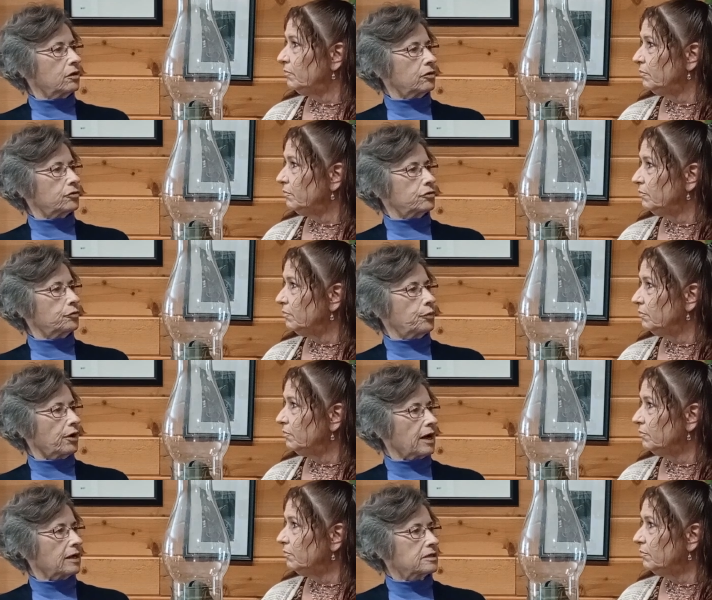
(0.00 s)

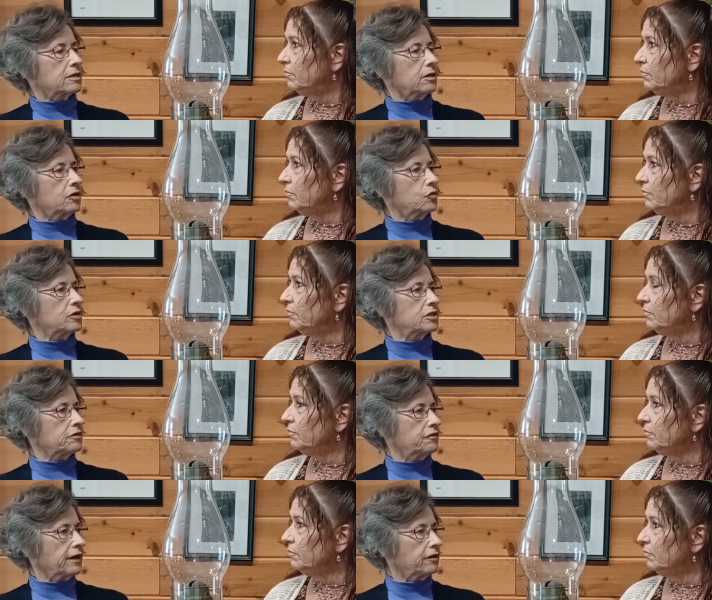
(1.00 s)
Speaker 1: Gertrude Price, who
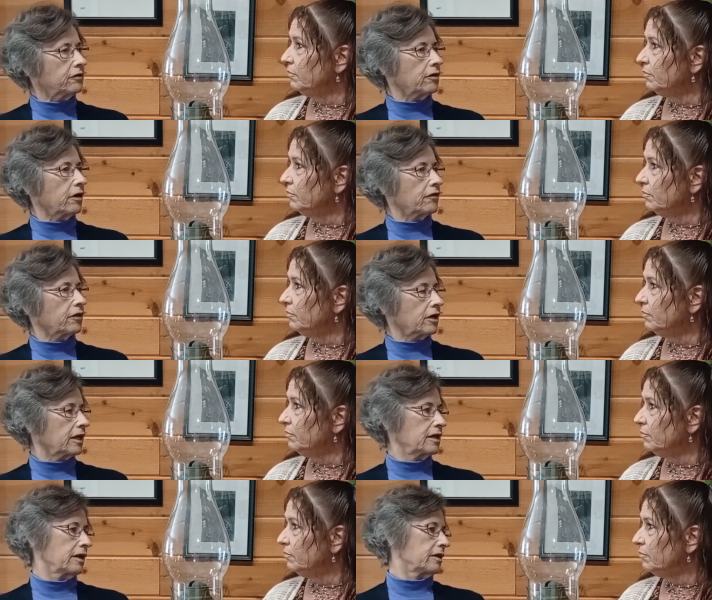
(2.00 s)
was the founder of the
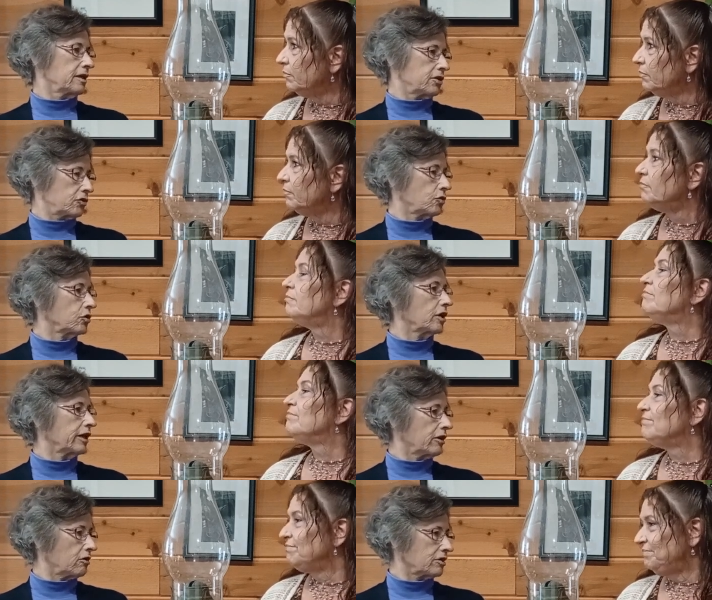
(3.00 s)
Clay County
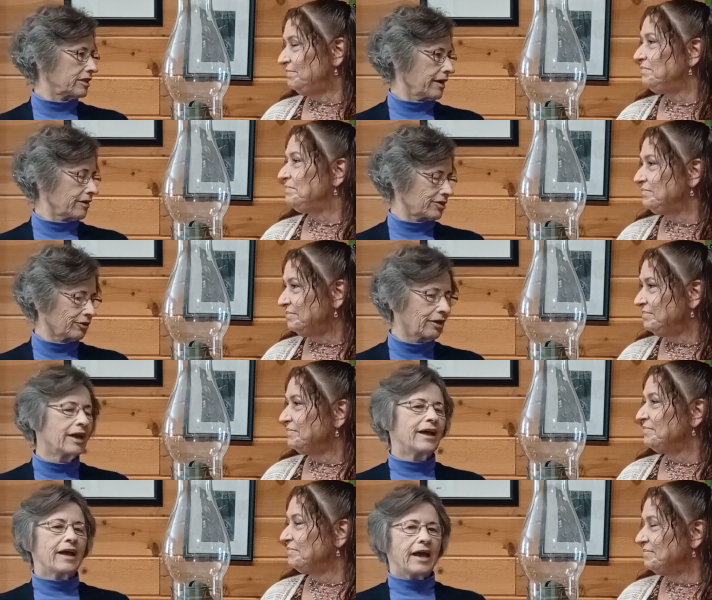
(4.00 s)
Historical and Arts
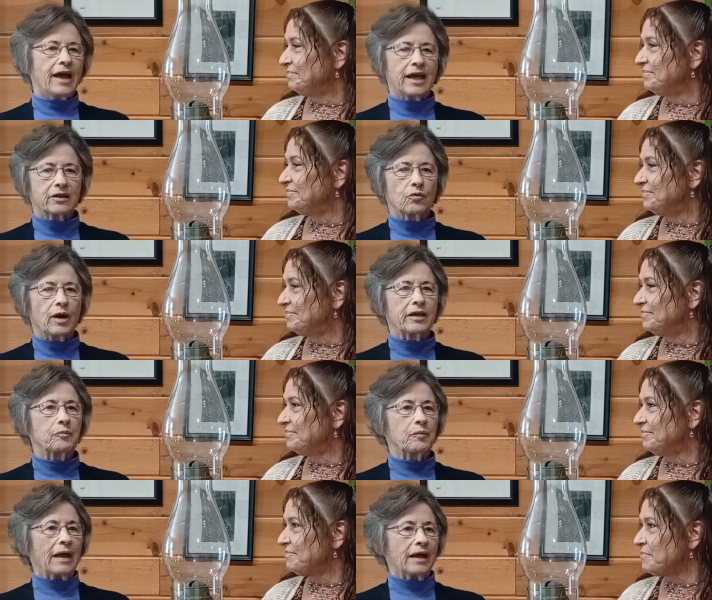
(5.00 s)
Council, and
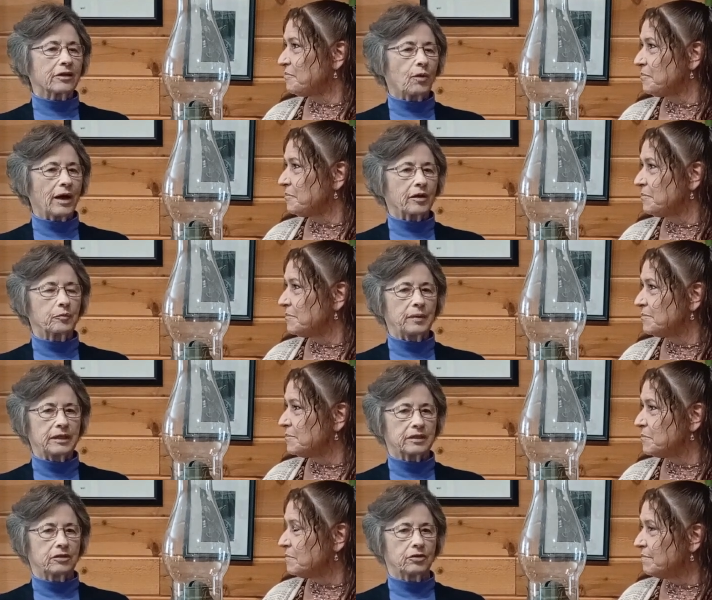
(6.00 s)
quite a, had quite a
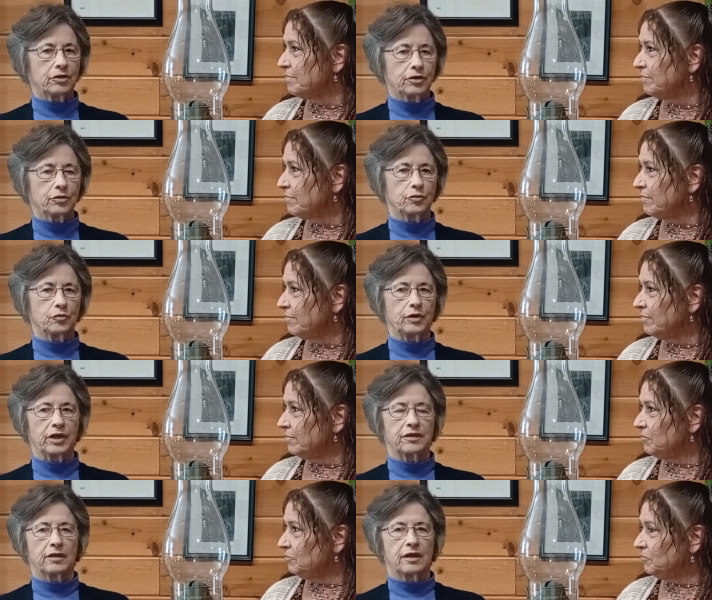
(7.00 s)
bit to do
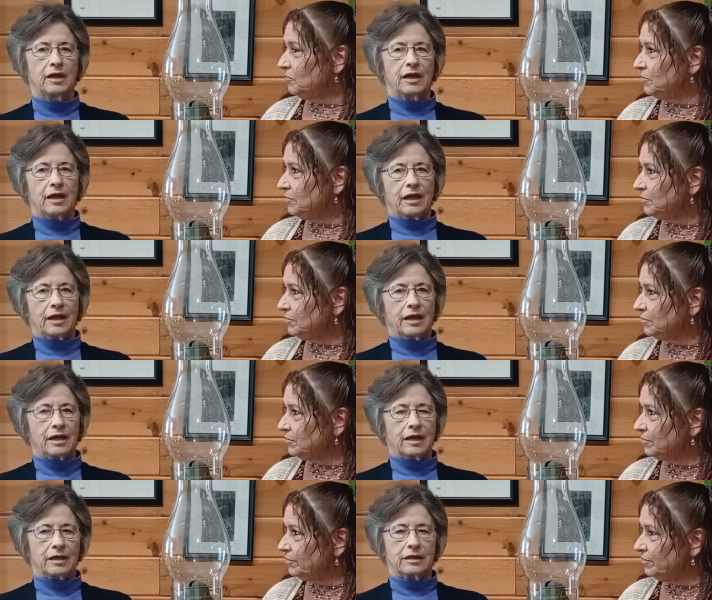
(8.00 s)
with
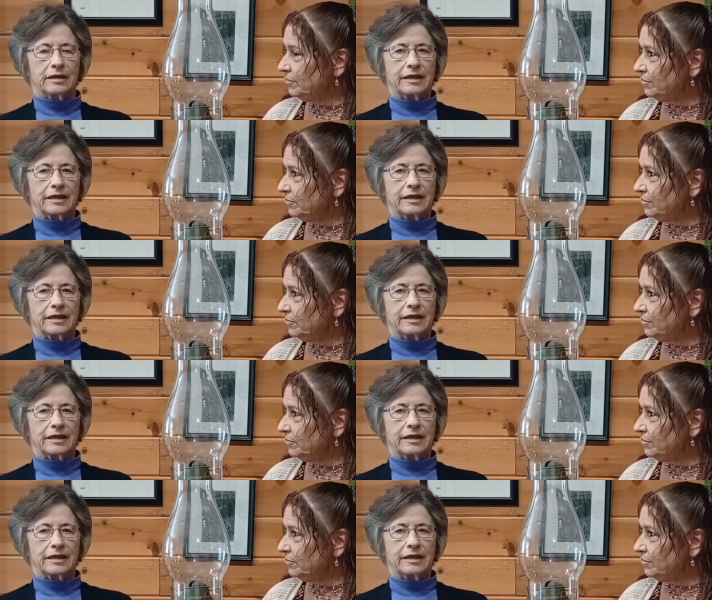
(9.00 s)
uh,